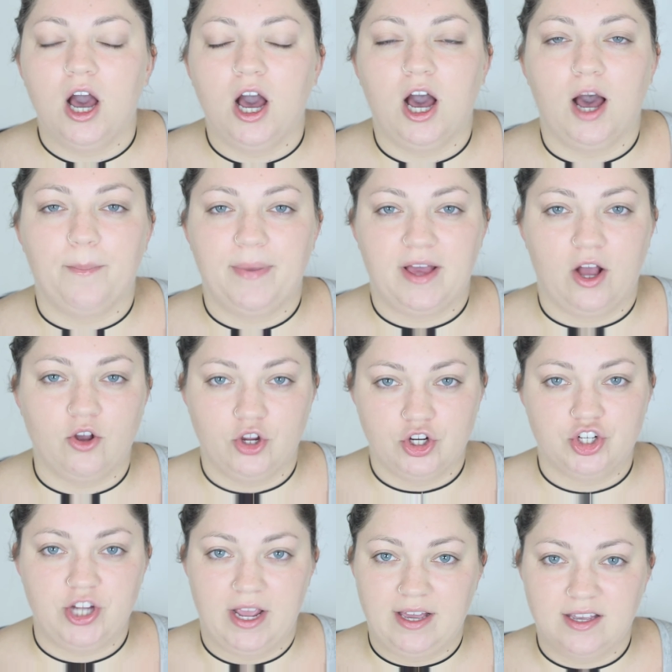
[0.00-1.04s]
uh, pick out your
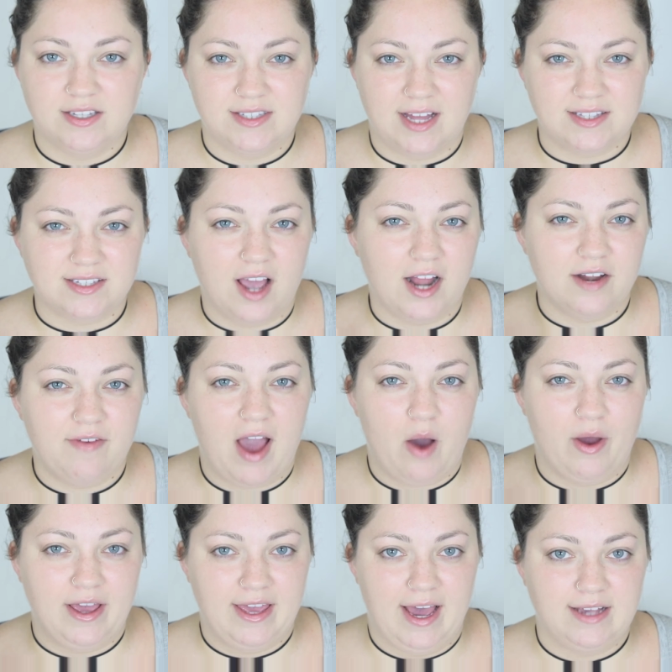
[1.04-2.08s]
shade, because that's kind of
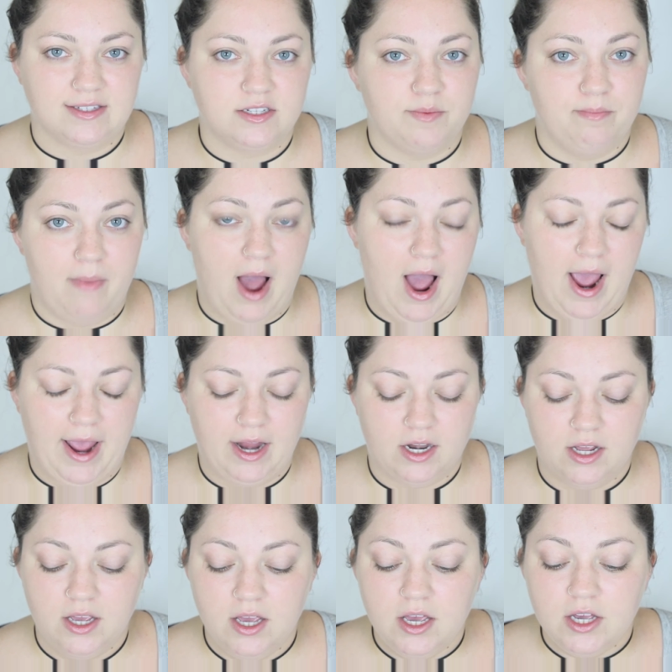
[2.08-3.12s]
how I guessed
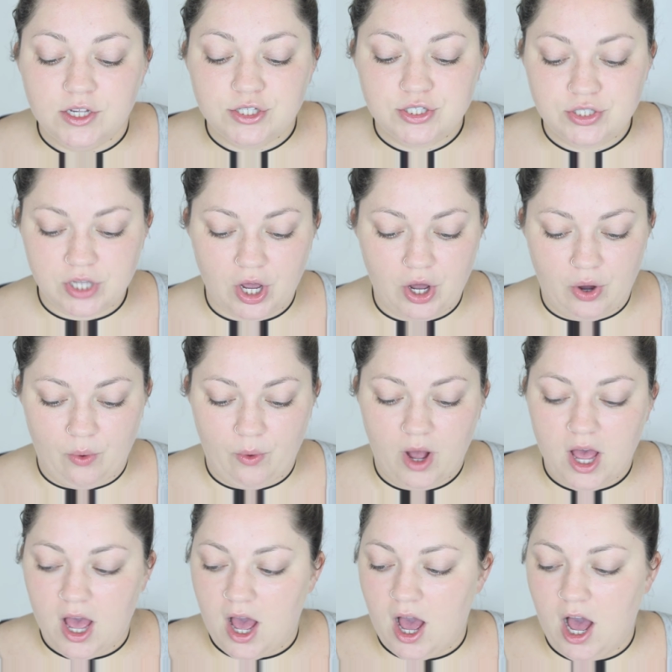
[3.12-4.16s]
mine. So,
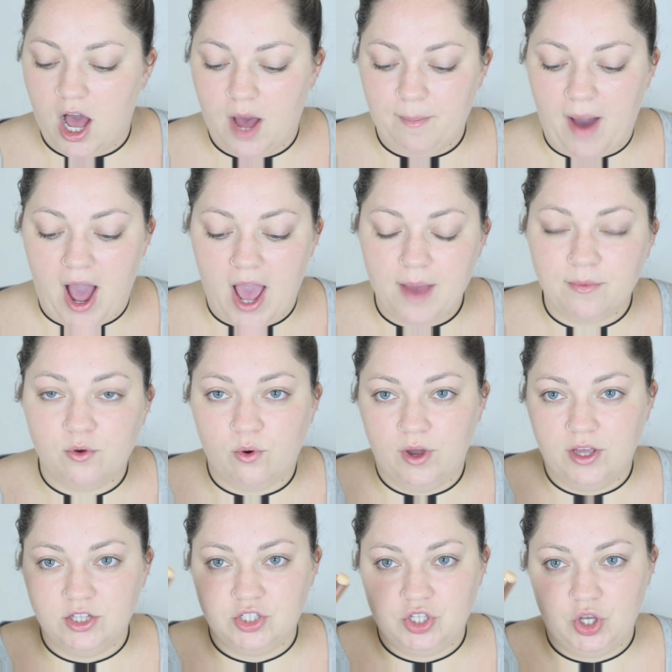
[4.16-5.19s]
um, I'm
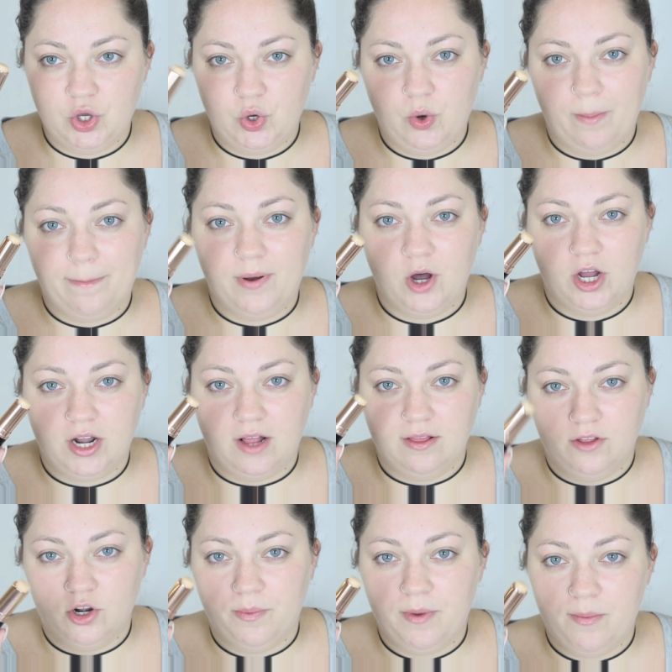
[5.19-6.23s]
going to put a
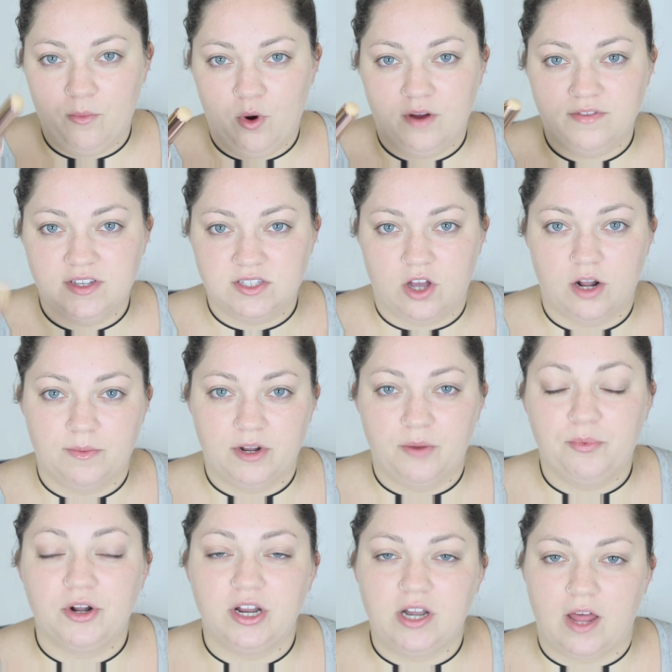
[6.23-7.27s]
little bit more of this on. I'm going to
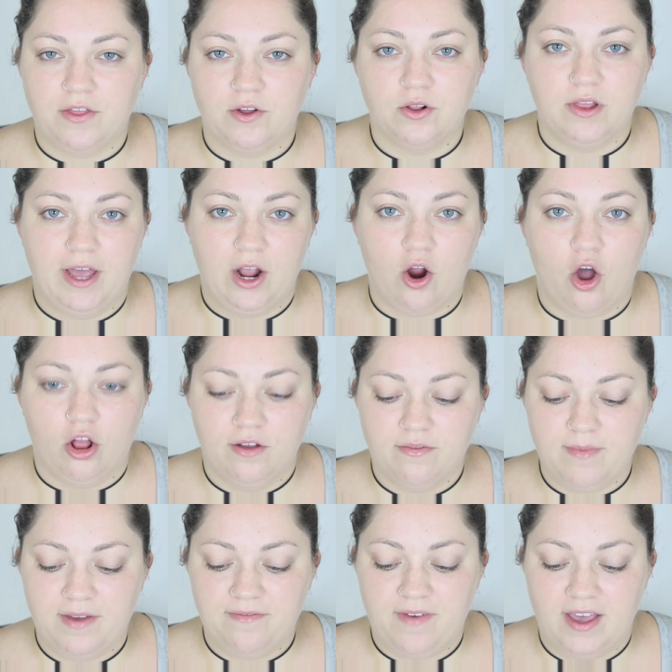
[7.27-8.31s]
put another layer all over
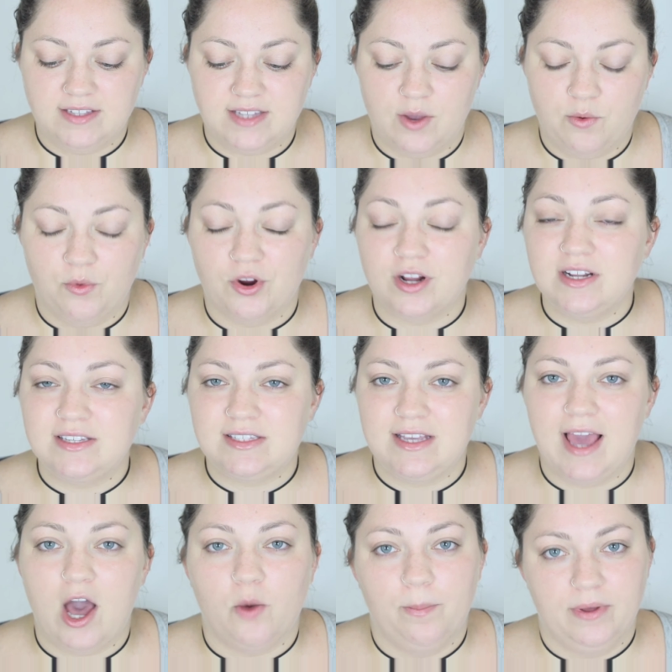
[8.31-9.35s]
my face, and we're going to
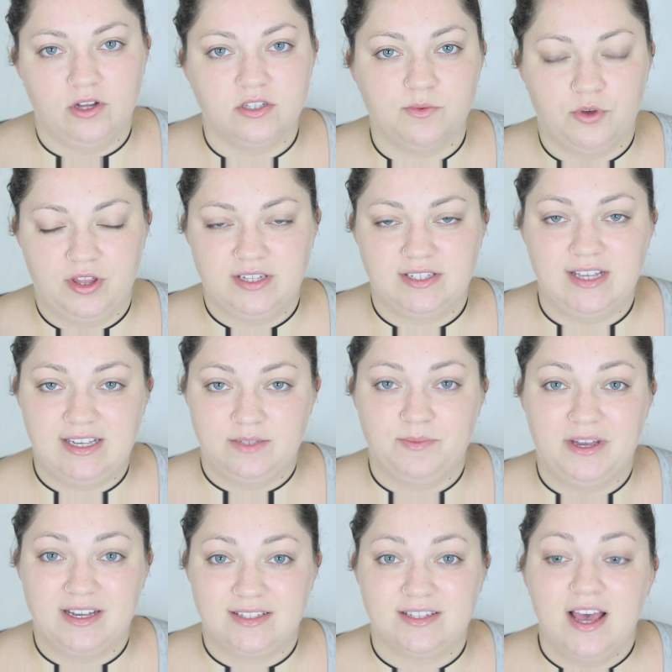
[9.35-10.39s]
see how buildable this is,
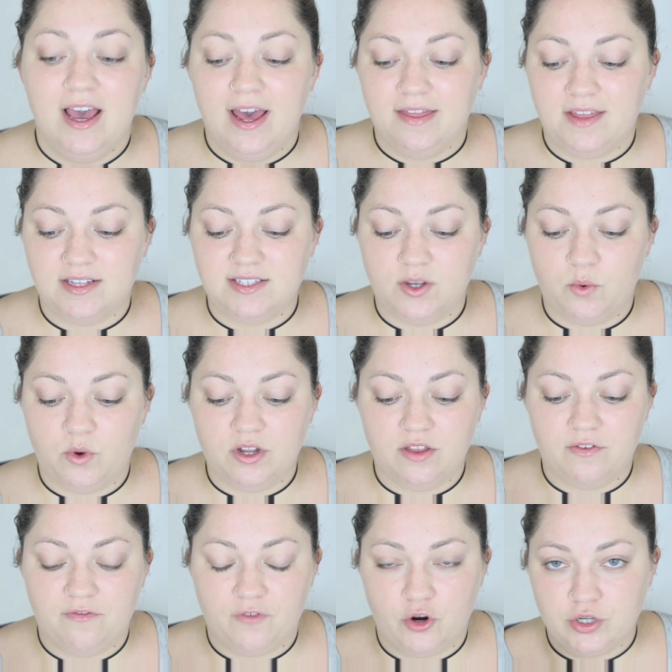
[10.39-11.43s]
because that's like one of
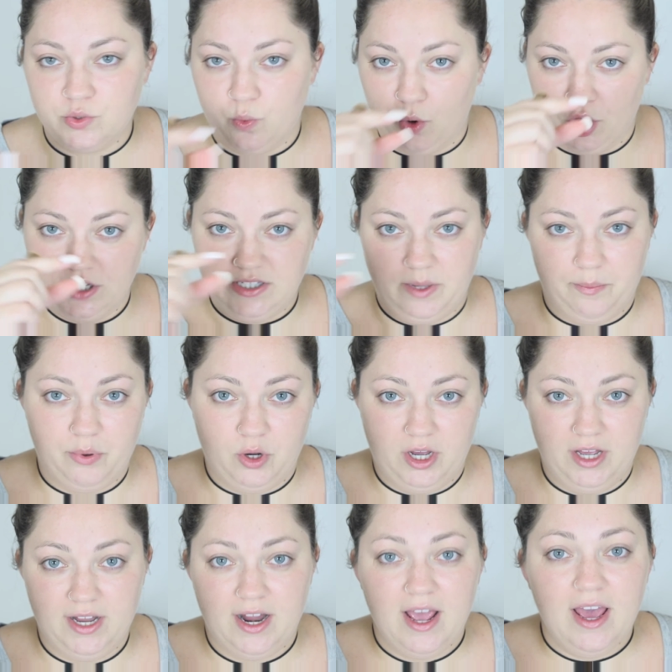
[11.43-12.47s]
the first words it
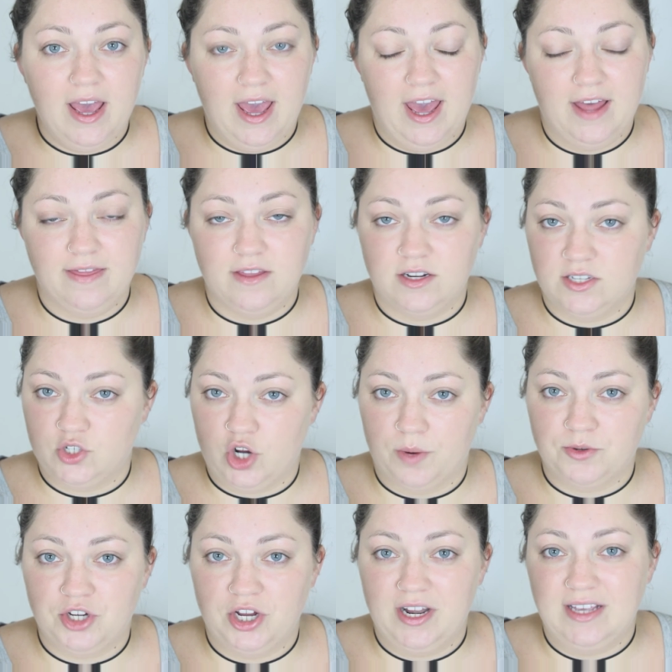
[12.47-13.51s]
put in the
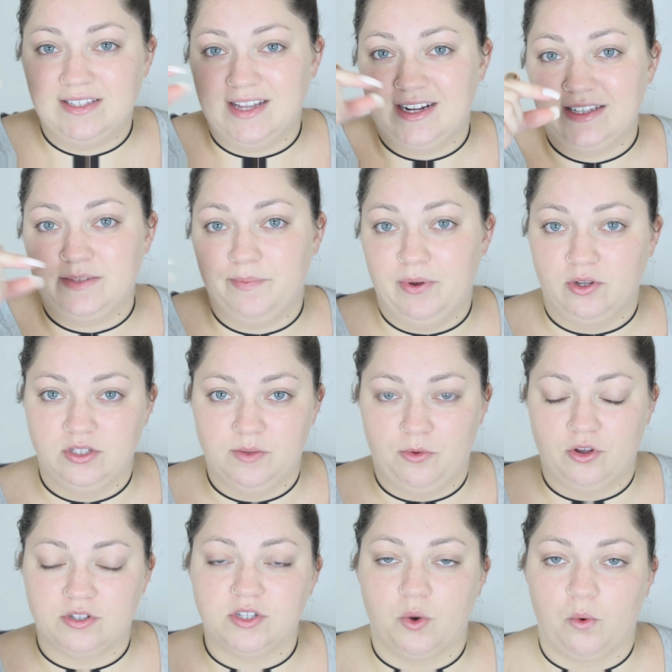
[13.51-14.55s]
description, is that it's
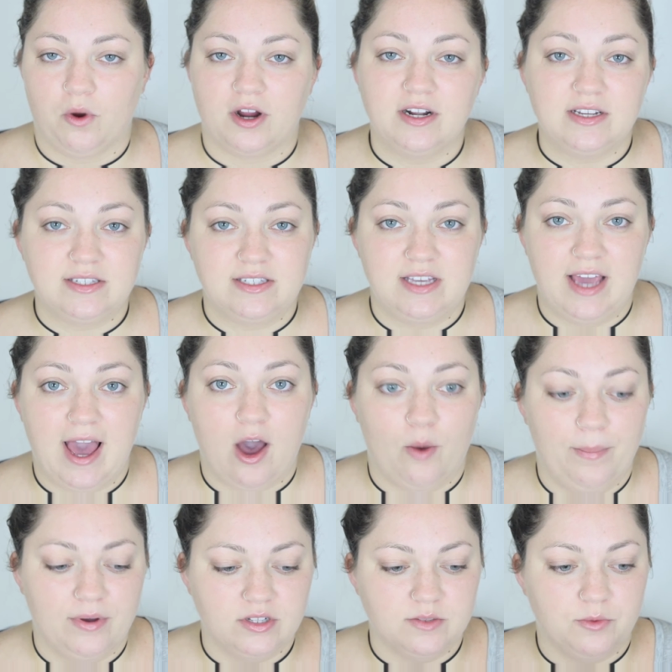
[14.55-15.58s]
buildable. So we're going to see
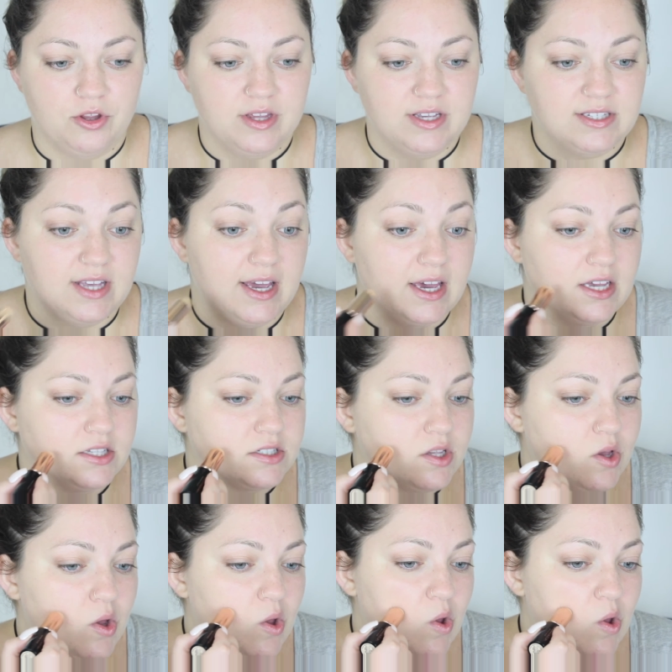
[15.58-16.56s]
how buildable this is.